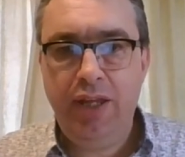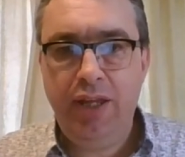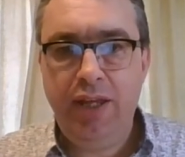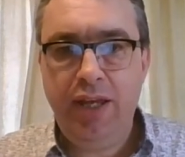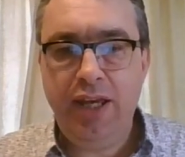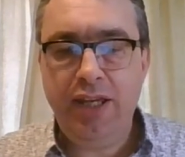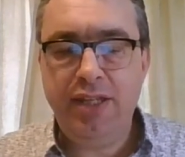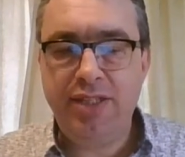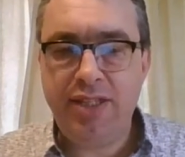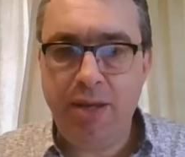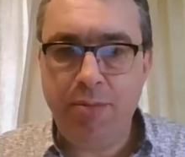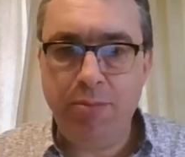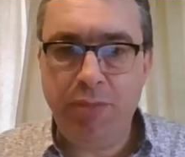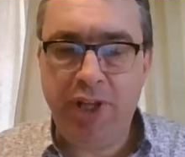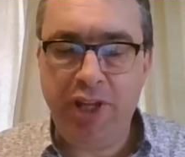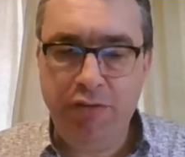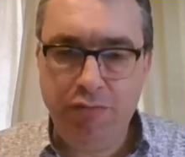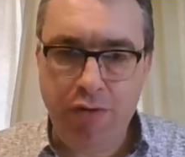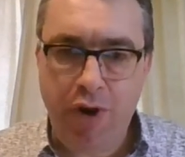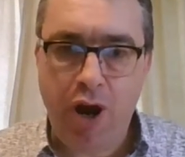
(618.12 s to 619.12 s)
He
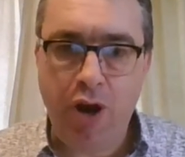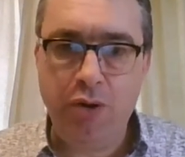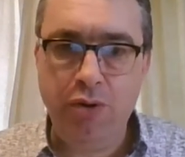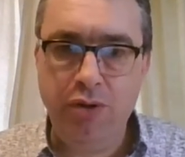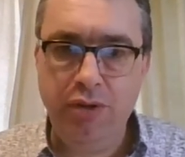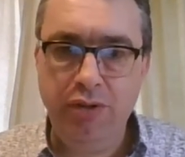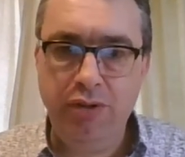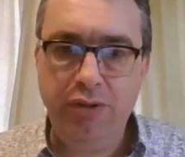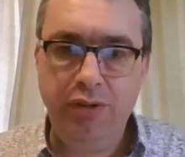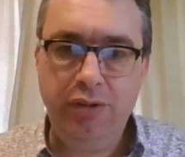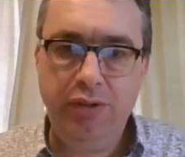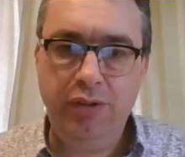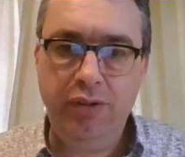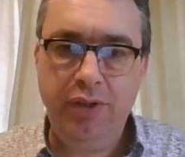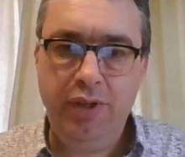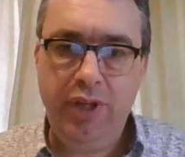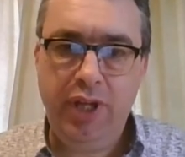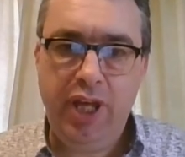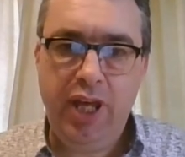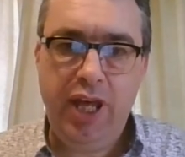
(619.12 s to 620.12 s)
simply wrote,
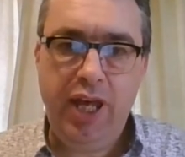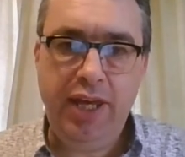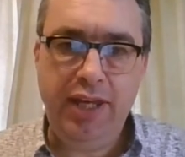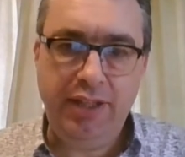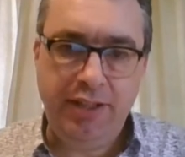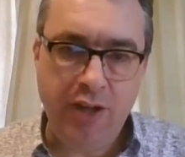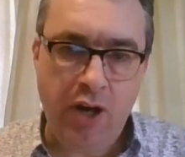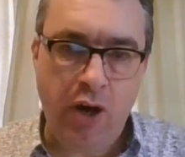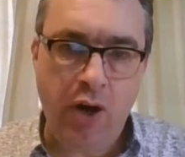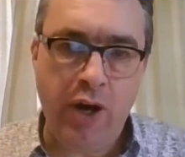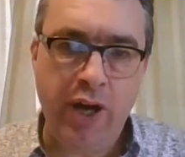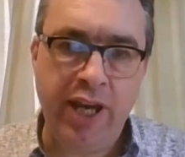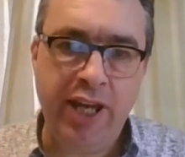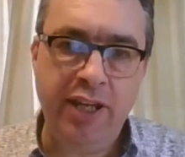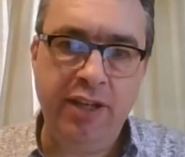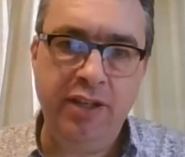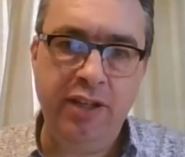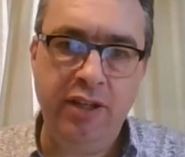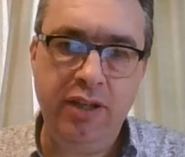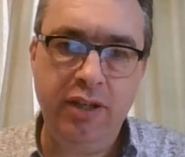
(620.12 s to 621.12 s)
"He
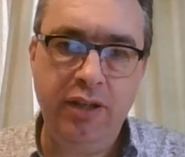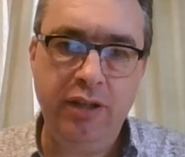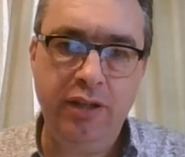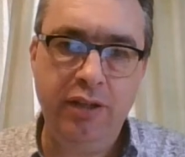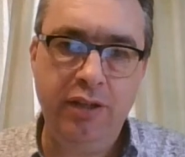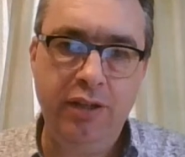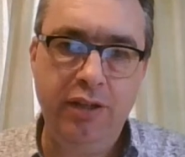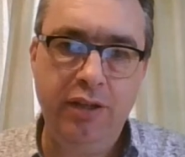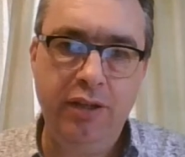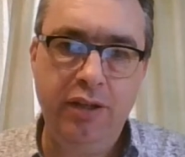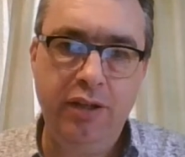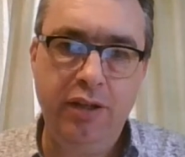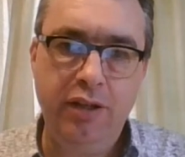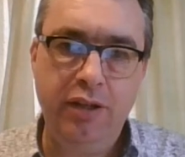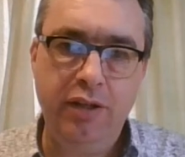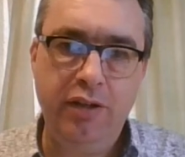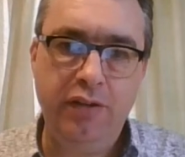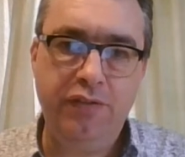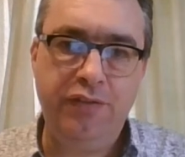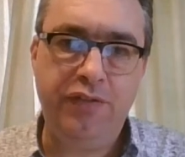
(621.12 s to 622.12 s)
died
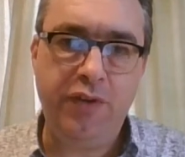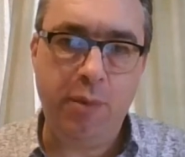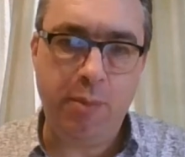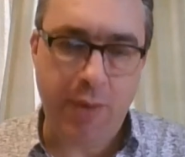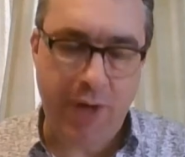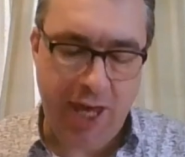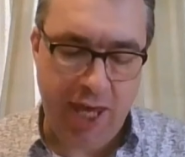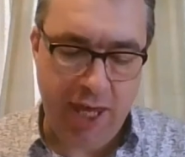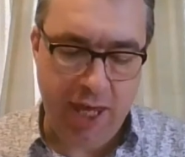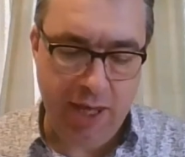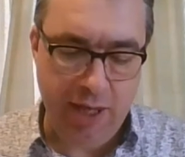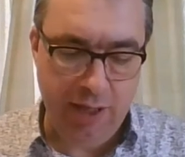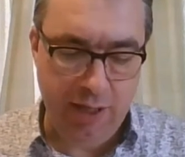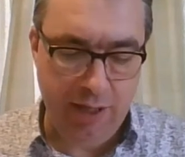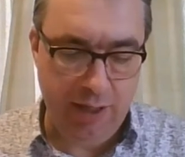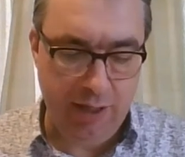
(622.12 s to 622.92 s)
for me."